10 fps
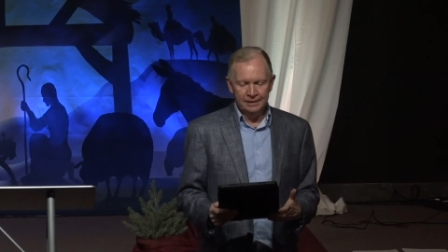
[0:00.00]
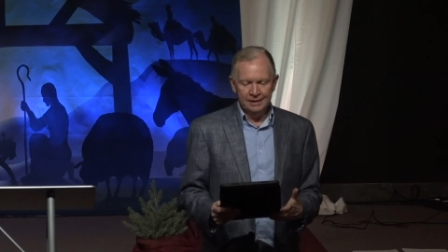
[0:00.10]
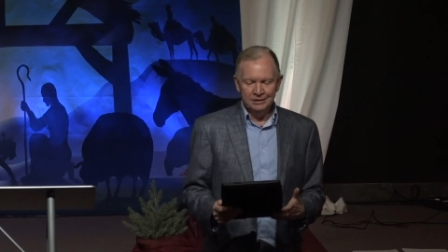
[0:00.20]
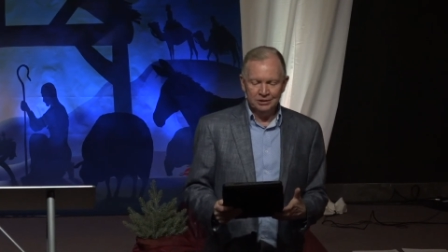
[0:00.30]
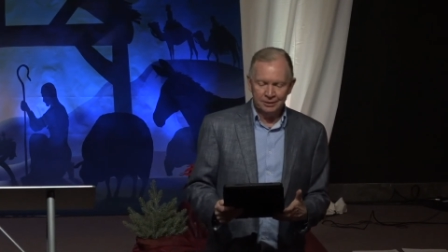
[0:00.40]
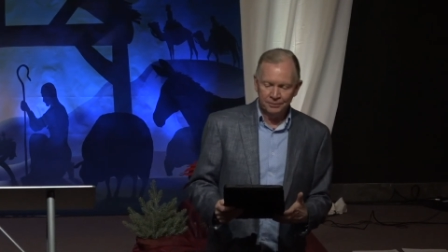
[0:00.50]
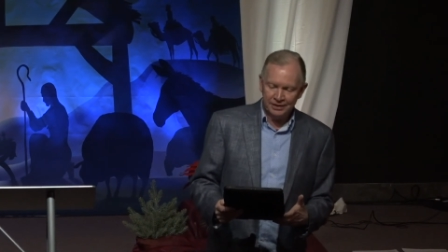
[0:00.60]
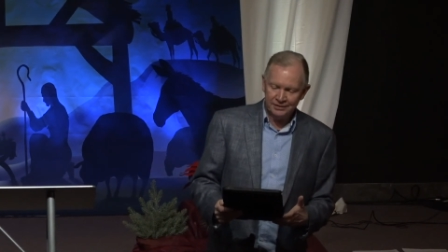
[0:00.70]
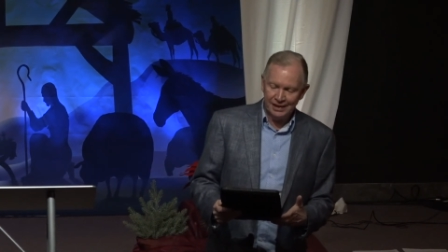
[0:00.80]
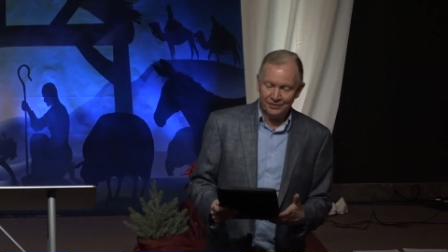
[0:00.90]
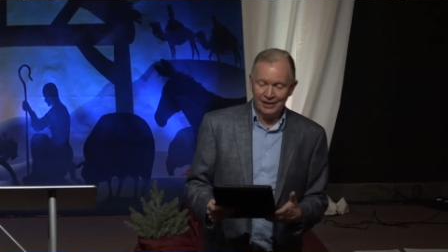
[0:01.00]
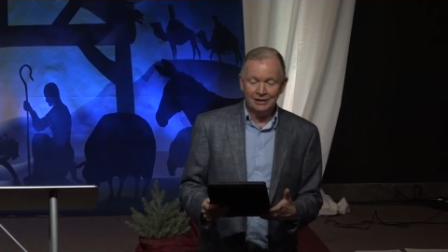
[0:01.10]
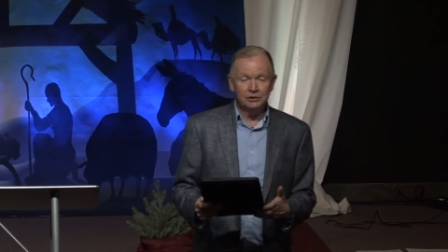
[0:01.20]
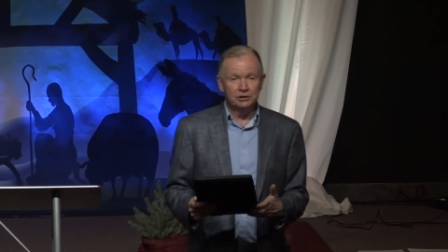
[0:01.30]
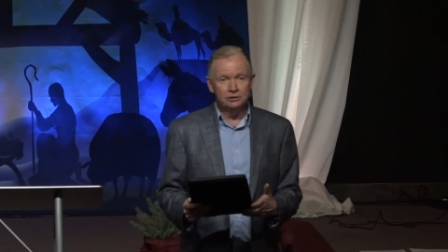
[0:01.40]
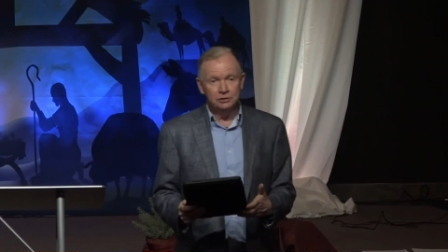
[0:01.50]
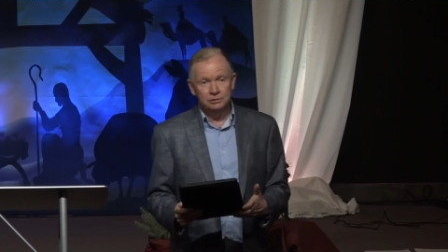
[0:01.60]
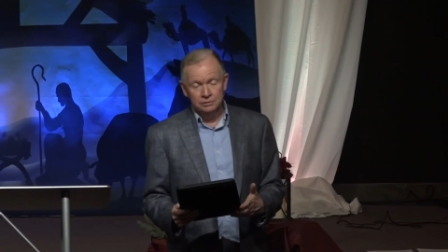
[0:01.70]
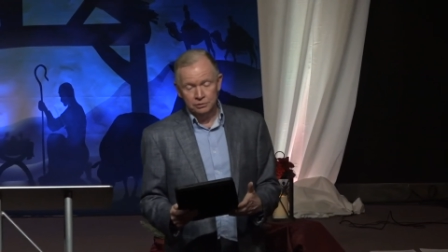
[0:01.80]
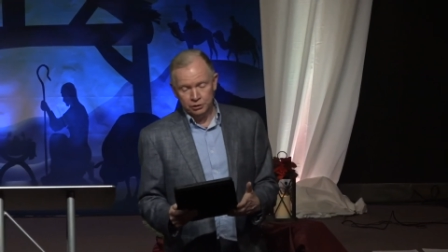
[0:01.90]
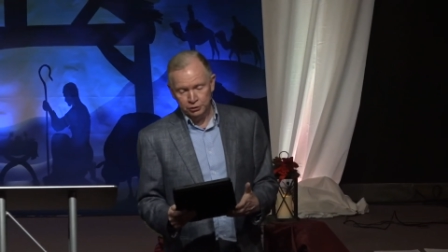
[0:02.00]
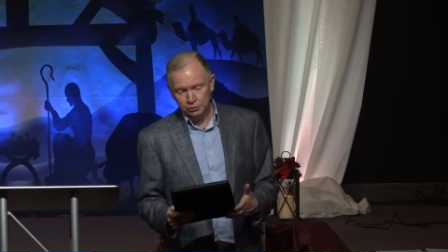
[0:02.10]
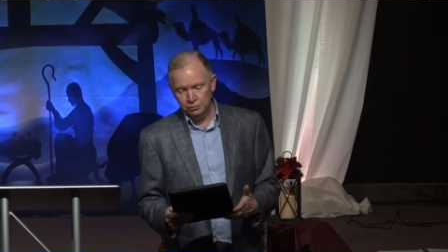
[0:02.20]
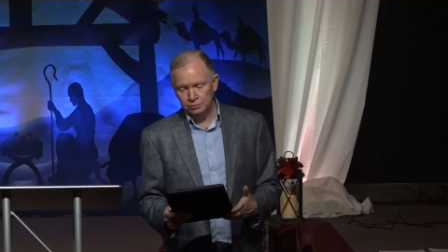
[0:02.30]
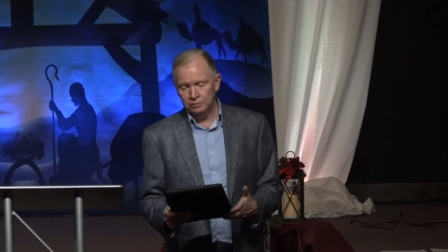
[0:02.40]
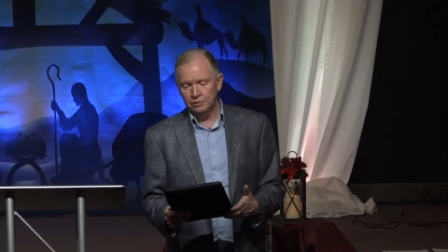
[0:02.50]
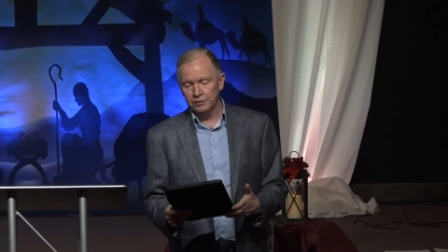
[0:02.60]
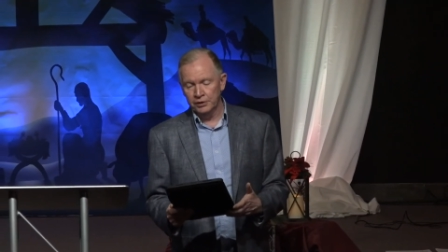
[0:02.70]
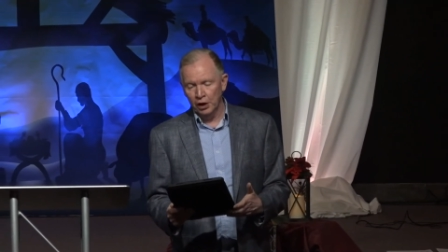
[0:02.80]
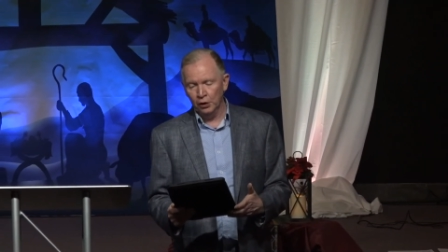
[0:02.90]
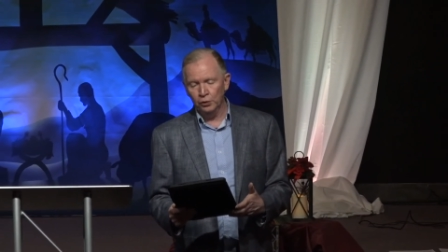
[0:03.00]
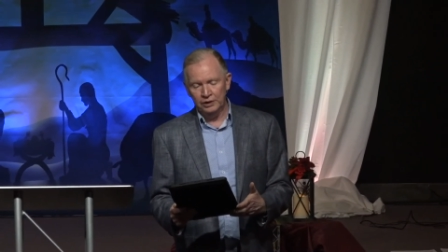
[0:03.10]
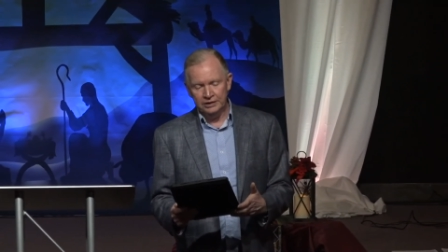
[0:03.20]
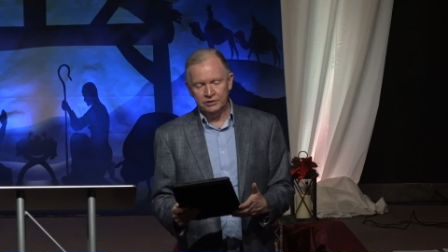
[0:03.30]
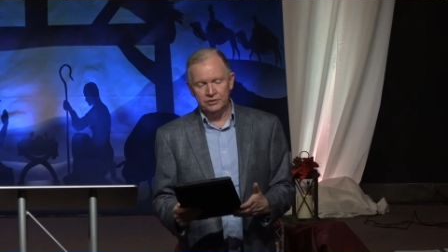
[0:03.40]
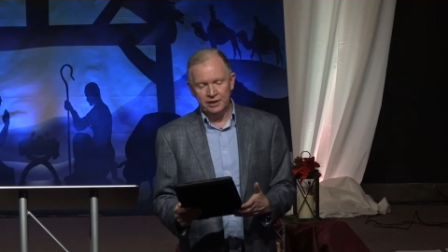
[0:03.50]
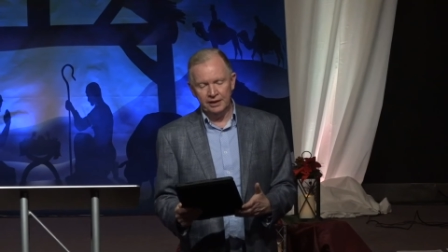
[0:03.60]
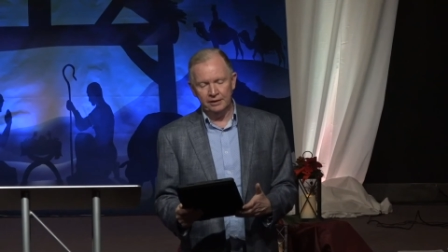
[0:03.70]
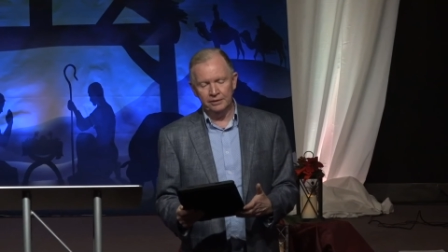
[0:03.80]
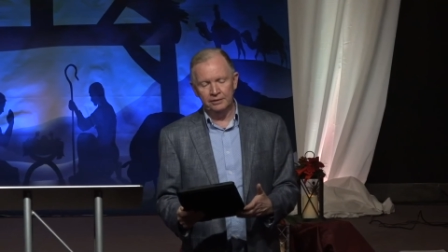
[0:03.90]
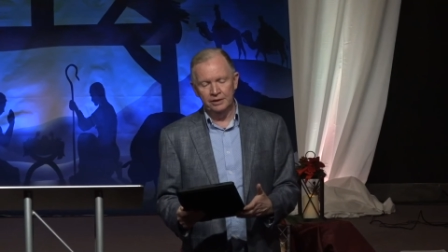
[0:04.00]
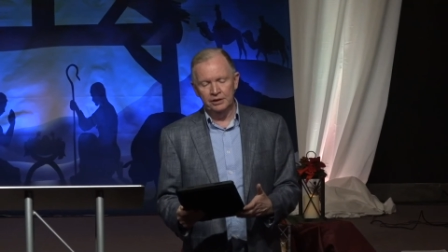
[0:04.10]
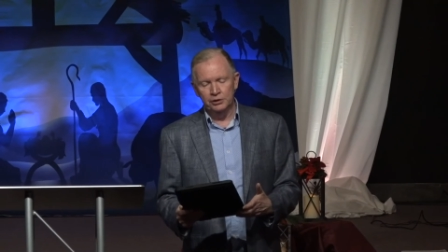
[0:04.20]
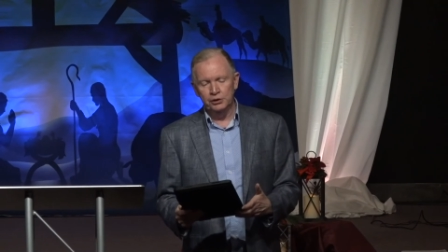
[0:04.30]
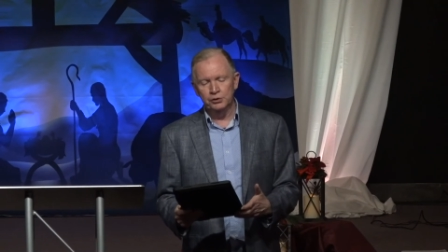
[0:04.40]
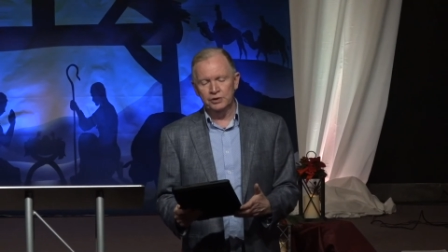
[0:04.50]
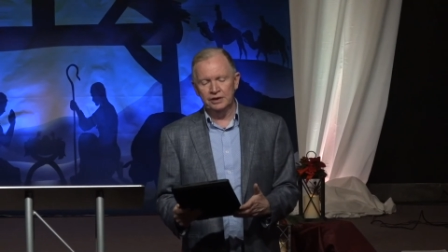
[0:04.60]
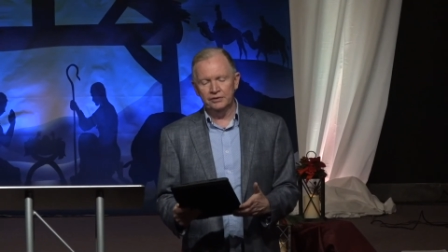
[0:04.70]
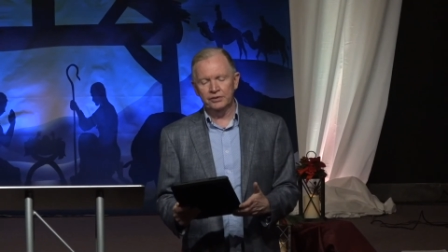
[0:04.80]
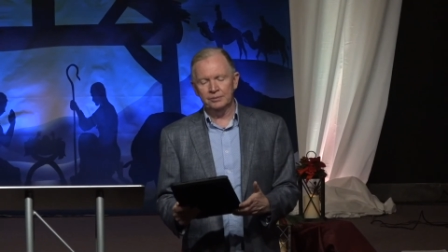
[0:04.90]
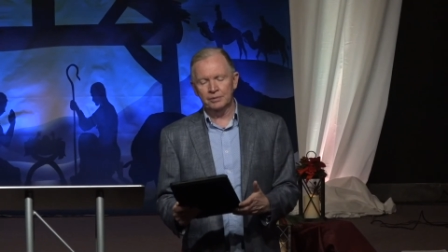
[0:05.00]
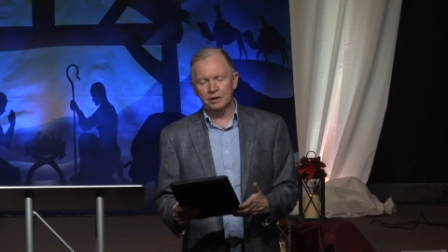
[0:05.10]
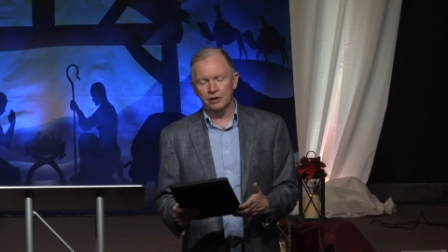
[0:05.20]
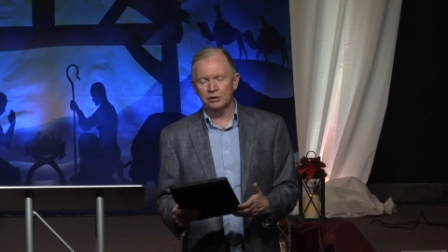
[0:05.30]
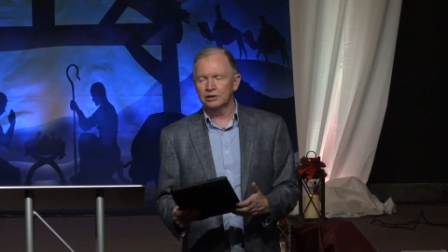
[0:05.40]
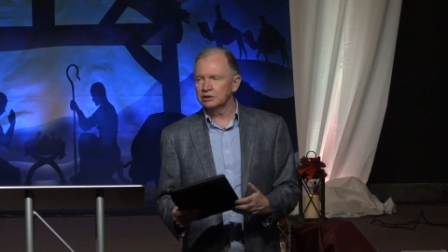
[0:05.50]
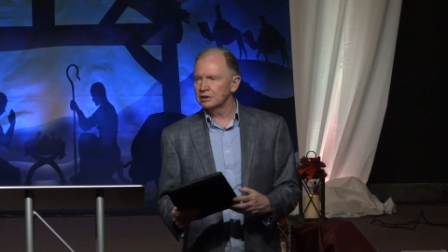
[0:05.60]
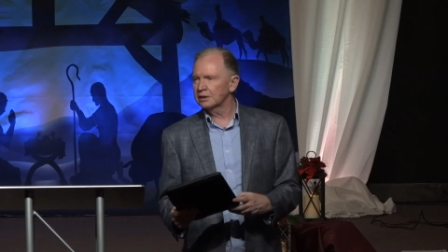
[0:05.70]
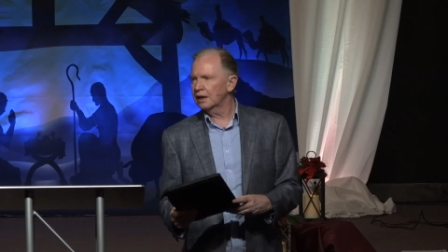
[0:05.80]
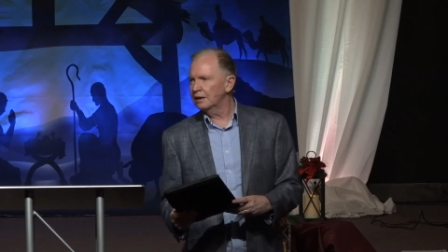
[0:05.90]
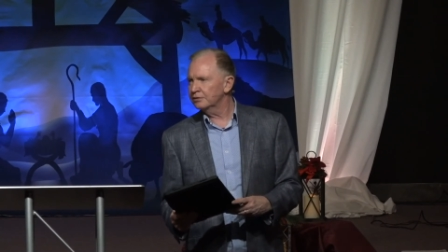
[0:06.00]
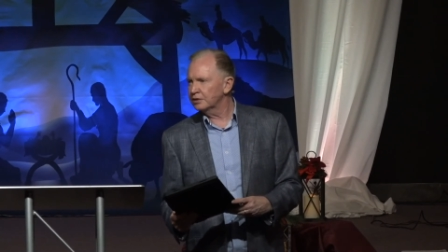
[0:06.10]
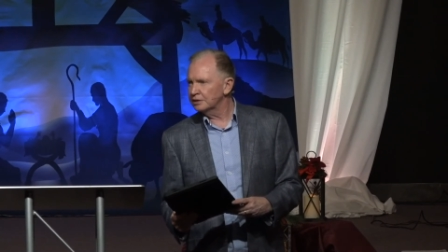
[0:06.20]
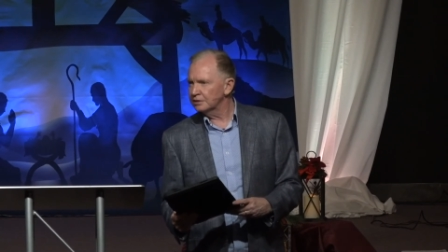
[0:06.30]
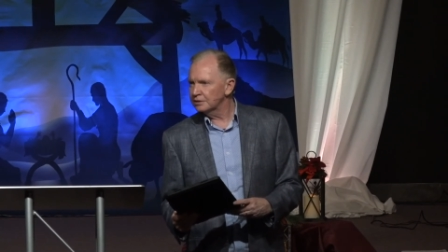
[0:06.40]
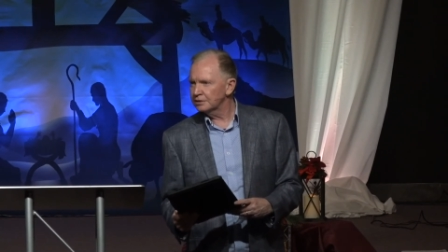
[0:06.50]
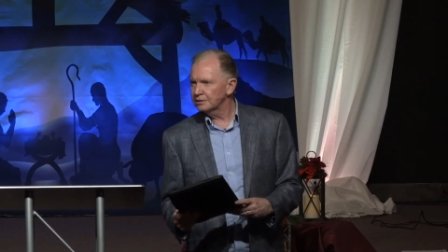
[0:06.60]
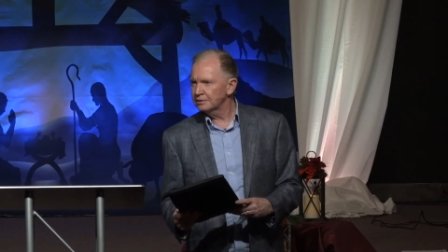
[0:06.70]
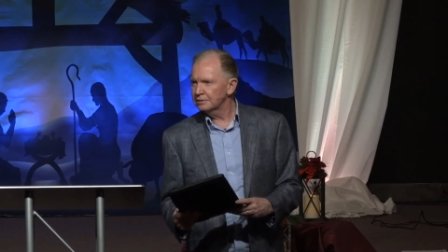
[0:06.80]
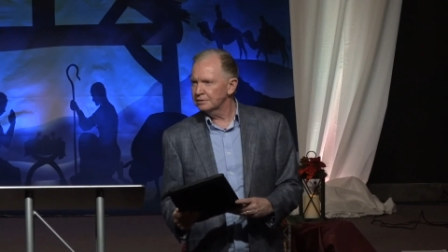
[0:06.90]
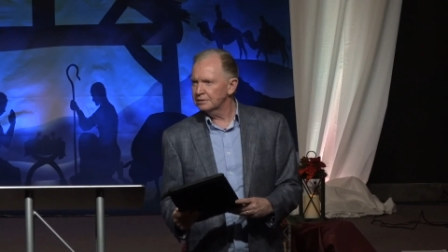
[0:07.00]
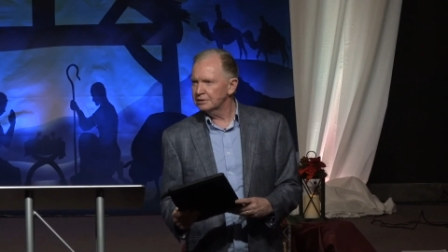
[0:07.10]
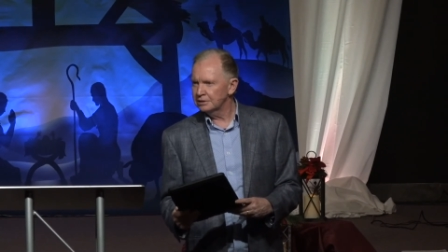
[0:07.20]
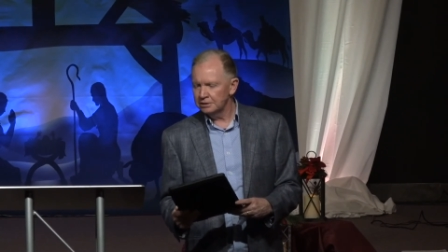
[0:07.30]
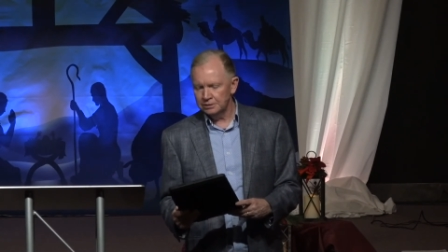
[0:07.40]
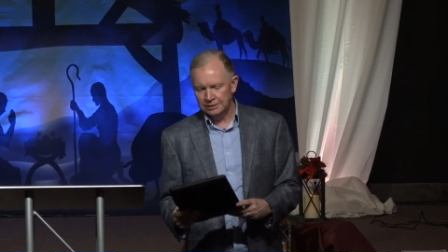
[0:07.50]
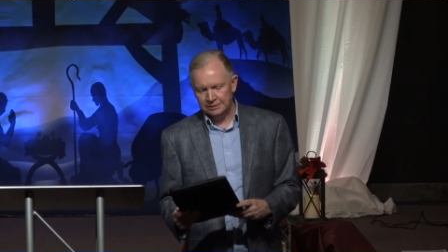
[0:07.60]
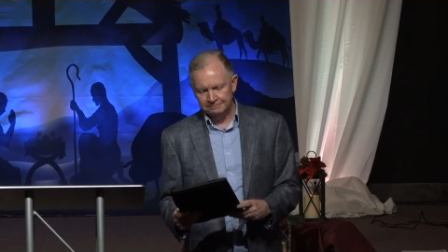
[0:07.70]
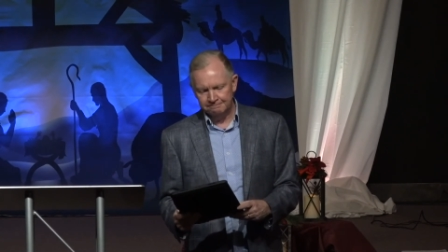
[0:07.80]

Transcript: something that they too know is there, you give them courage and confidence to do it.